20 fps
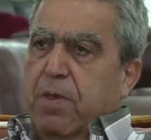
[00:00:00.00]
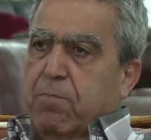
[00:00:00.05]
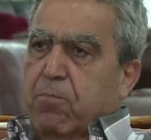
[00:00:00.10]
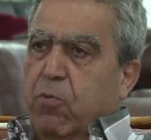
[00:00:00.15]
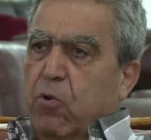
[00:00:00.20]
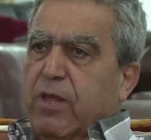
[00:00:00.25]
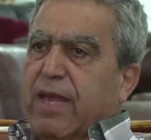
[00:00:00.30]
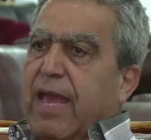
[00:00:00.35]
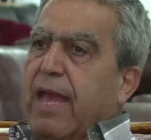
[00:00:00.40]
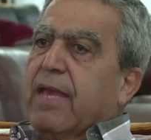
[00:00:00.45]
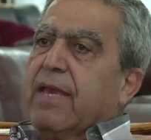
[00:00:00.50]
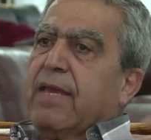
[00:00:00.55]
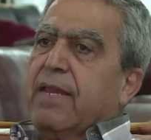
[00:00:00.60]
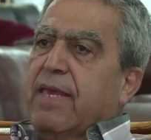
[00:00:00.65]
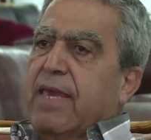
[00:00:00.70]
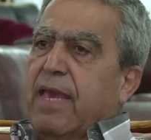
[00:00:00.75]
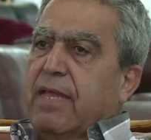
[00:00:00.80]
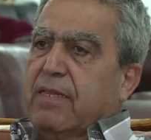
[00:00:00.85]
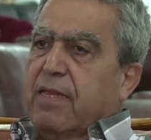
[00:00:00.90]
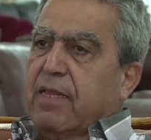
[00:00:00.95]
people can
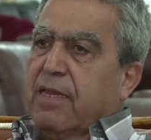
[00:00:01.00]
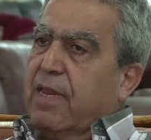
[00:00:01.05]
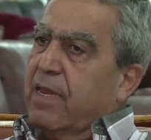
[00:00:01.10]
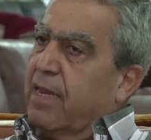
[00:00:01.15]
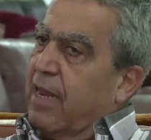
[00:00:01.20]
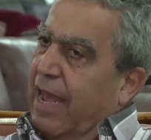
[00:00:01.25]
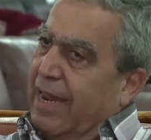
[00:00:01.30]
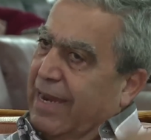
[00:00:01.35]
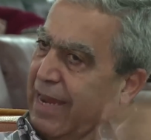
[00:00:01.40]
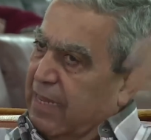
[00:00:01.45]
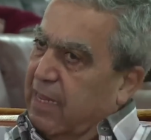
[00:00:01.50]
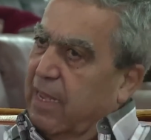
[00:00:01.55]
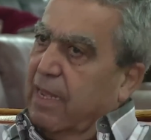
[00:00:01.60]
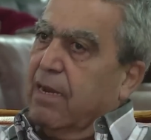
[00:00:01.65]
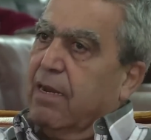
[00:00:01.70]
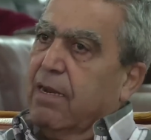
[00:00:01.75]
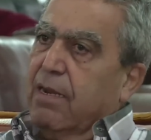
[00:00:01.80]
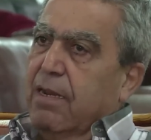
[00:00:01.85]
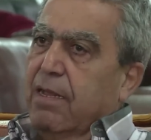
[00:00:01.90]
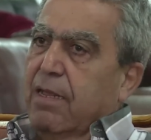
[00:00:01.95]
create in, in
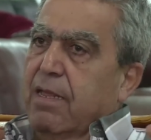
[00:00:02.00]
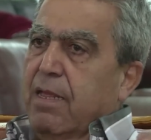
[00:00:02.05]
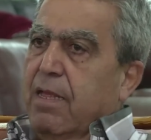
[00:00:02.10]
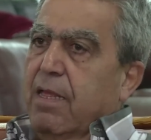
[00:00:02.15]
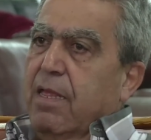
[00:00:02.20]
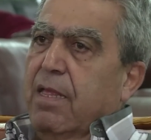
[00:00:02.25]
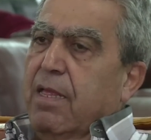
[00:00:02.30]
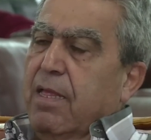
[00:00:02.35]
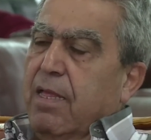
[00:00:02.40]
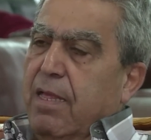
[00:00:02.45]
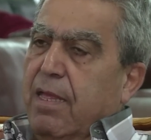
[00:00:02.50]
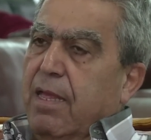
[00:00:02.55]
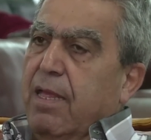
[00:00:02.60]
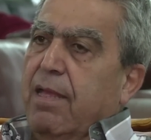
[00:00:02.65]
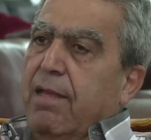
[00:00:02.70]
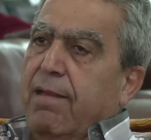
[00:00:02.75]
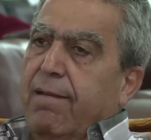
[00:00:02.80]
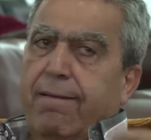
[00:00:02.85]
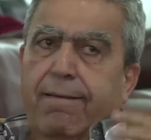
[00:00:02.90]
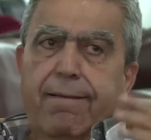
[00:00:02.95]
another, uh,
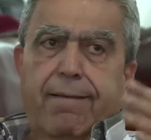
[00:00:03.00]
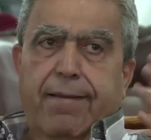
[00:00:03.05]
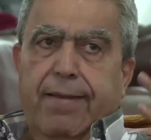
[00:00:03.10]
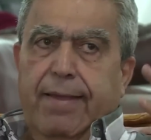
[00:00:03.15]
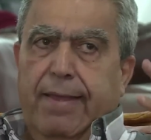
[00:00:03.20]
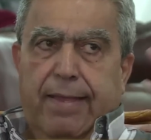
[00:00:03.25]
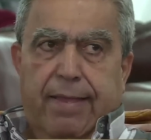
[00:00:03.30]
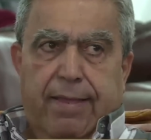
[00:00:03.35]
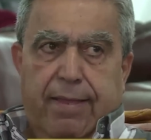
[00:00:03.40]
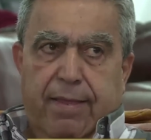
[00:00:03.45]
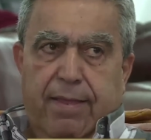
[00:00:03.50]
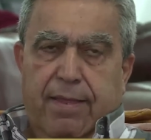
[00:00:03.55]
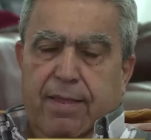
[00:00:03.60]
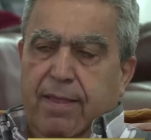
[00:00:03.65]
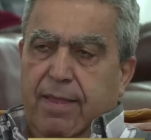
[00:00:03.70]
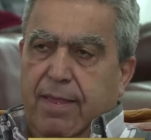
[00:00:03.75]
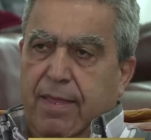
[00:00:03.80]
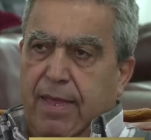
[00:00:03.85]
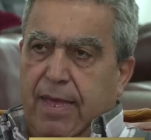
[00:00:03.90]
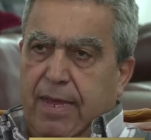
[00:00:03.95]

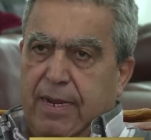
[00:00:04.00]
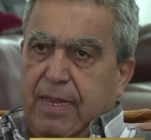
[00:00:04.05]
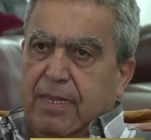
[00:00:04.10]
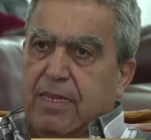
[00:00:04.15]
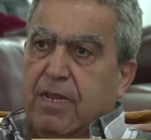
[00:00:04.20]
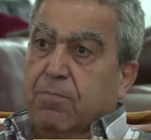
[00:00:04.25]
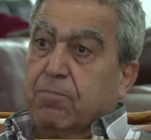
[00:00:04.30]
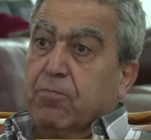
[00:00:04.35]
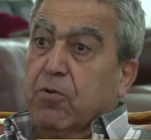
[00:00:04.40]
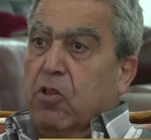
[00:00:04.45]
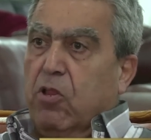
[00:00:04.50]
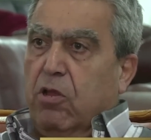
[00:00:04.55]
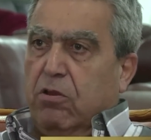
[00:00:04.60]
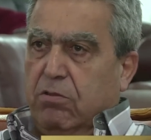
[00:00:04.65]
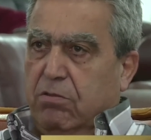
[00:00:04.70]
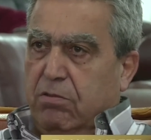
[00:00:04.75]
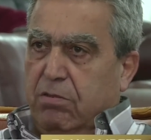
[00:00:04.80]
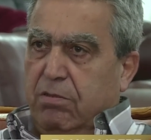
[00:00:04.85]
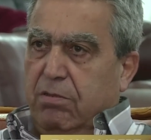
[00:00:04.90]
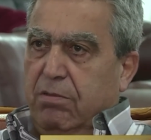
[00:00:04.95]
another
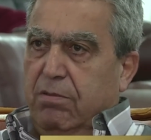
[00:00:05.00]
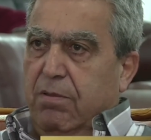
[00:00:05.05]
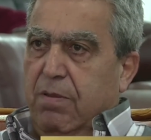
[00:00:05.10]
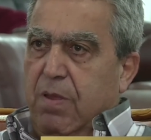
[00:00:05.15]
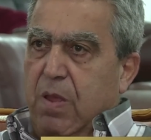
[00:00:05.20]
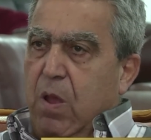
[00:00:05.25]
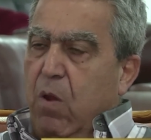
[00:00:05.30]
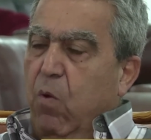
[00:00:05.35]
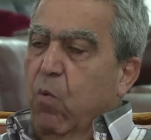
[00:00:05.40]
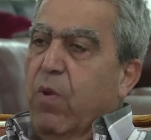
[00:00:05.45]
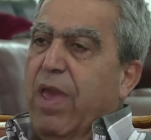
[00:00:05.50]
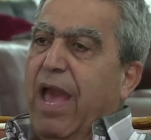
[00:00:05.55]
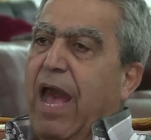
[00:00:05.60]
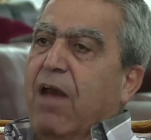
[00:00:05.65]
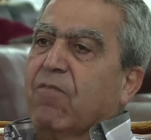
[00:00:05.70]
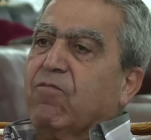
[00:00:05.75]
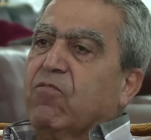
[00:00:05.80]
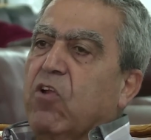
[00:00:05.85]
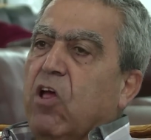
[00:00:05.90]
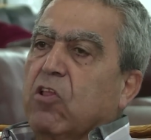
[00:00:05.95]
product. We
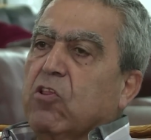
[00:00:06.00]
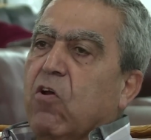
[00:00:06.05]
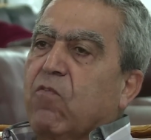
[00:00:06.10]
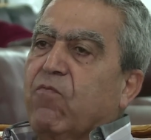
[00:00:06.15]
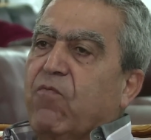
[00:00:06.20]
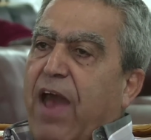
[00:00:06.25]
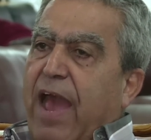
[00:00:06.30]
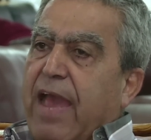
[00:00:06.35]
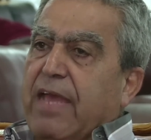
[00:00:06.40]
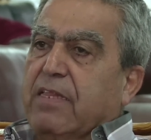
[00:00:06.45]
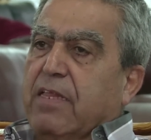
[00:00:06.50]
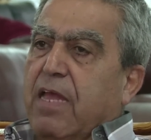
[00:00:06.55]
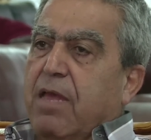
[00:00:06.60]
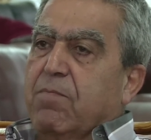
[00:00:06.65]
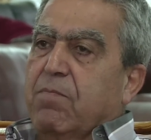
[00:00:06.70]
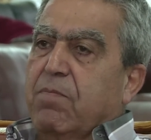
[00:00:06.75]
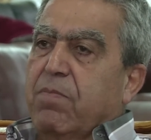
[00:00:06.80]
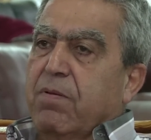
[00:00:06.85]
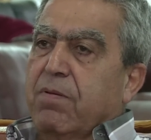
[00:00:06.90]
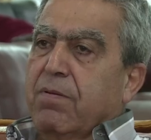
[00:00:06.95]
have lot of
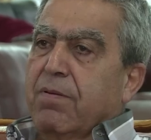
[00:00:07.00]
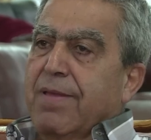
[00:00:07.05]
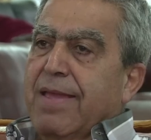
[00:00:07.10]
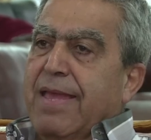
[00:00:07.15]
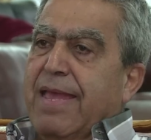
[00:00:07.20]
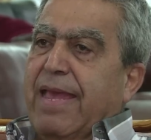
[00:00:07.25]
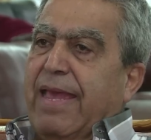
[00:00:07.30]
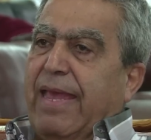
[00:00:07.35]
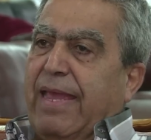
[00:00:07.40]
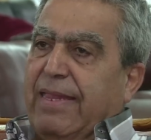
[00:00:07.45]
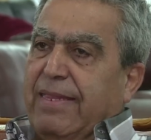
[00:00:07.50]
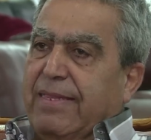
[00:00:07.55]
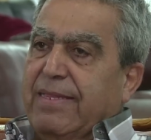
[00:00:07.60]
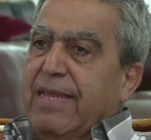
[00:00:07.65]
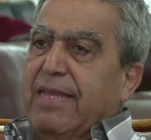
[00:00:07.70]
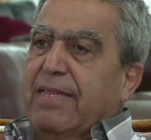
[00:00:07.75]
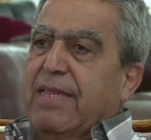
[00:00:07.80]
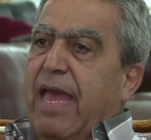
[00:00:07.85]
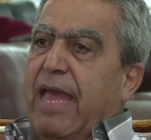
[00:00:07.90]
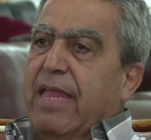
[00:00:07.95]
item. It
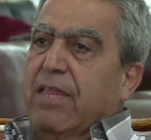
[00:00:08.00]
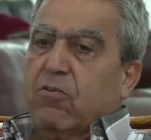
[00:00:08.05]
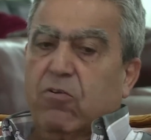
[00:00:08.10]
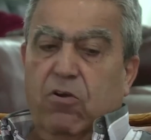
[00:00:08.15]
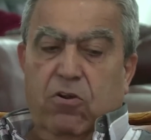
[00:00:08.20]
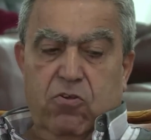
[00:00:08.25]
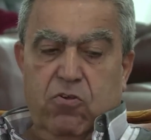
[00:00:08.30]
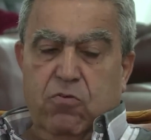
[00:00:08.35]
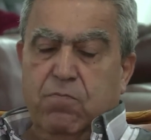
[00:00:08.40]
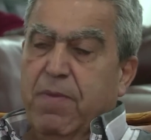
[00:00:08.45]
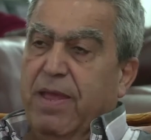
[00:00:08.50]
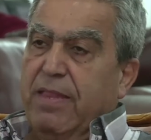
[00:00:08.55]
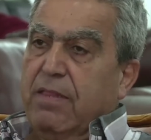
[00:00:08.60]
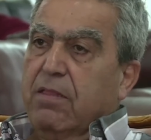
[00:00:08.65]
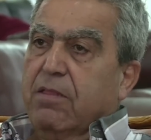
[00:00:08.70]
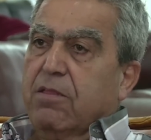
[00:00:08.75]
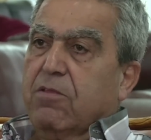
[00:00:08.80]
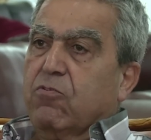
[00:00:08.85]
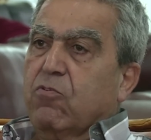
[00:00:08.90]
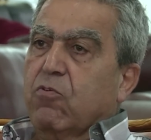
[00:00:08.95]
need encouragement
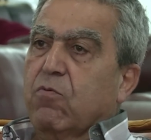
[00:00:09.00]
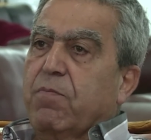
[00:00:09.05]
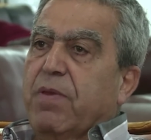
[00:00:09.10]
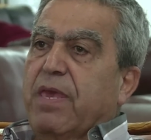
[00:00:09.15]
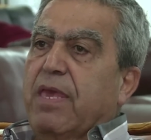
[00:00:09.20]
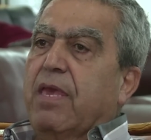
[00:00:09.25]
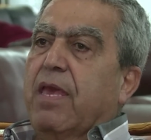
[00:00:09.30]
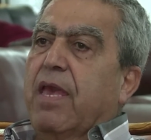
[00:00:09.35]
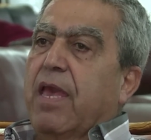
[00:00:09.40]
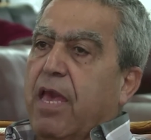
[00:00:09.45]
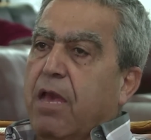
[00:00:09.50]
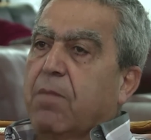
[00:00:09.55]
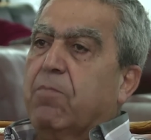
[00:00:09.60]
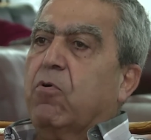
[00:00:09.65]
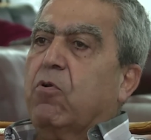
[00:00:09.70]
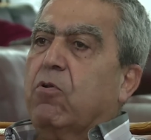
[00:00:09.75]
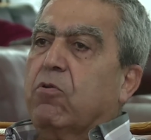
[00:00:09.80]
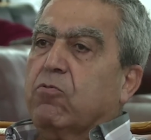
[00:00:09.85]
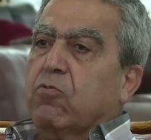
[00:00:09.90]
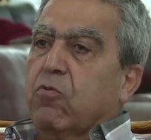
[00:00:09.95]
to be
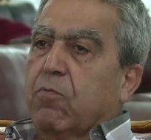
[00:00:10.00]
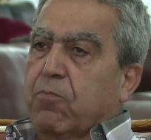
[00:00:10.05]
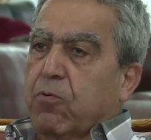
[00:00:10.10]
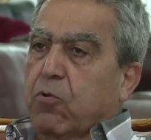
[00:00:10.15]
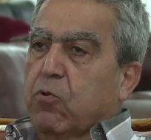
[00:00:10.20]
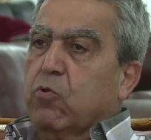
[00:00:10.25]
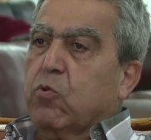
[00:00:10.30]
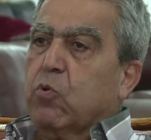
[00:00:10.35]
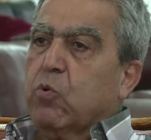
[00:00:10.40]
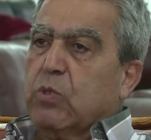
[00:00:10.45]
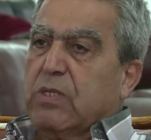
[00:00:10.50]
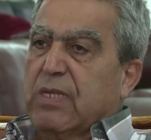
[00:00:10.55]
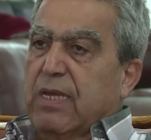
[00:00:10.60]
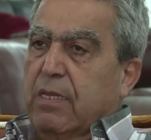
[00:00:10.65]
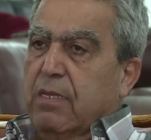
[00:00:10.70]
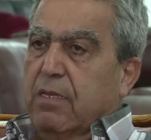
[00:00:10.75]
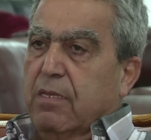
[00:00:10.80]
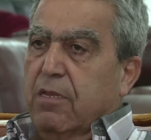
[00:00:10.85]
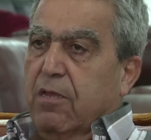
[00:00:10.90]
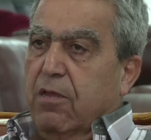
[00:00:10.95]
able to produce
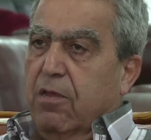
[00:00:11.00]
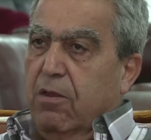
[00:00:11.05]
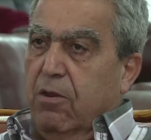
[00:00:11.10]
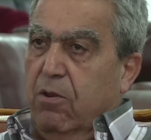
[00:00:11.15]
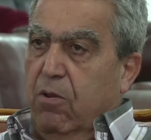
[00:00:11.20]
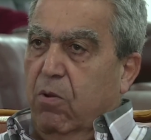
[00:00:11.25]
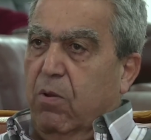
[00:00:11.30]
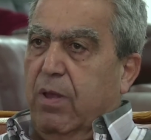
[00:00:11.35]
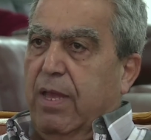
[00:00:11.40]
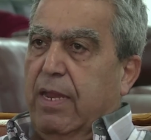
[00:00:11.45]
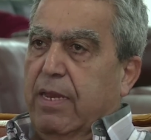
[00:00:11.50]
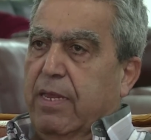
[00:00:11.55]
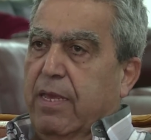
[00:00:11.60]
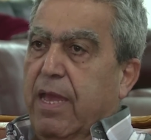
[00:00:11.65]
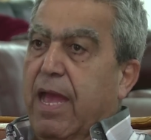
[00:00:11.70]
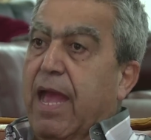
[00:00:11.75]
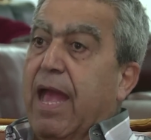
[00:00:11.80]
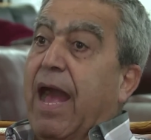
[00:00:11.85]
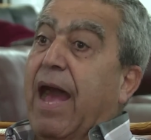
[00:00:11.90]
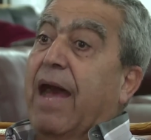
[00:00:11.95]
it
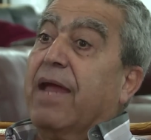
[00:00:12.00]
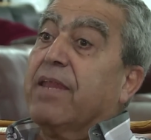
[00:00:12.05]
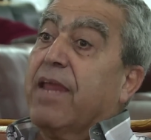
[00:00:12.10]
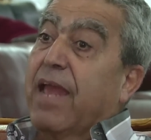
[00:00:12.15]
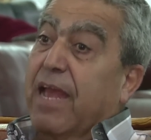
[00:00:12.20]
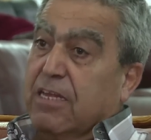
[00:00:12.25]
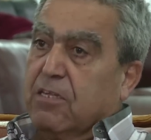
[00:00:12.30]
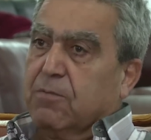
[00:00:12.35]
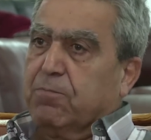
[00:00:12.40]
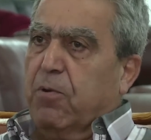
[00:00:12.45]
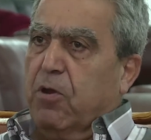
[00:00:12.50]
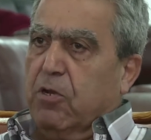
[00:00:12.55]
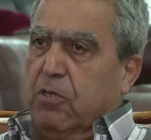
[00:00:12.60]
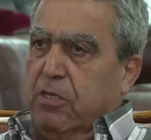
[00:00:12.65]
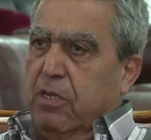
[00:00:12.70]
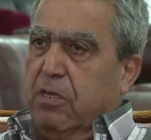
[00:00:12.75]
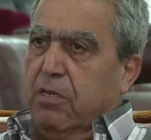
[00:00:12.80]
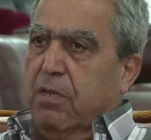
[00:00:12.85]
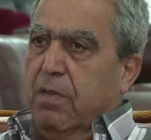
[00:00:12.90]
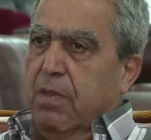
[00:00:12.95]
locally and
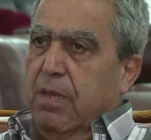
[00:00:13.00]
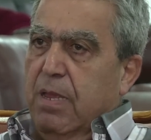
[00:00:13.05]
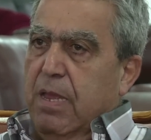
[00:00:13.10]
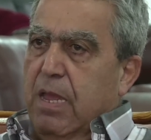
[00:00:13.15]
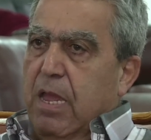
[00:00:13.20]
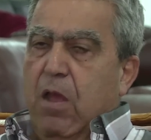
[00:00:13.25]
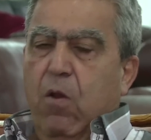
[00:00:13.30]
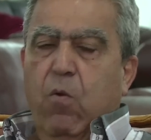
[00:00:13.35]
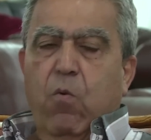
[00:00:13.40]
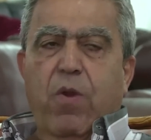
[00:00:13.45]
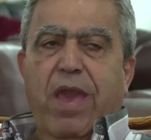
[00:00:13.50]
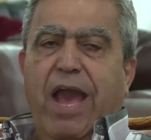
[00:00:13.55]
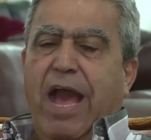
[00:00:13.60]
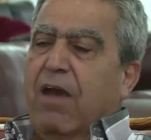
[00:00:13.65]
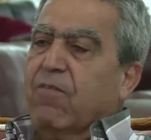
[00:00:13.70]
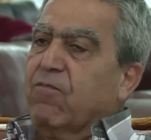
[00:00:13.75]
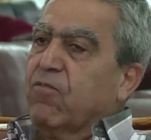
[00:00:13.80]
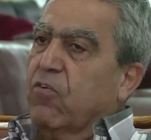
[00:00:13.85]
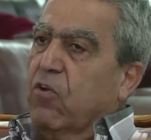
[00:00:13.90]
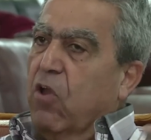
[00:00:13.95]
exported. We
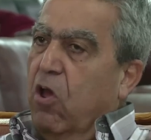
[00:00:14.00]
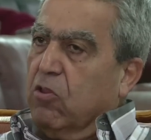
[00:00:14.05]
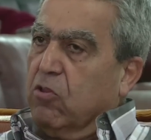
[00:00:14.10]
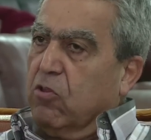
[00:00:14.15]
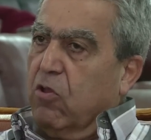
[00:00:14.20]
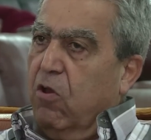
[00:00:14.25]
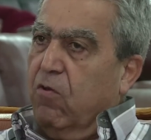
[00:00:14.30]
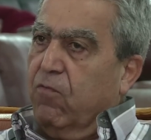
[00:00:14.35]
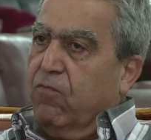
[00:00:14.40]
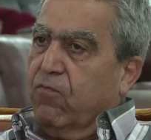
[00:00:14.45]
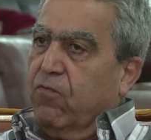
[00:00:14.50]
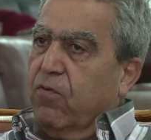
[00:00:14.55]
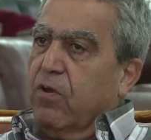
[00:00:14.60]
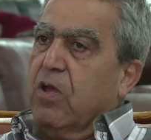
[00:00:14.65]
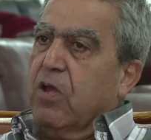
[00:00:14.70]
have a lot of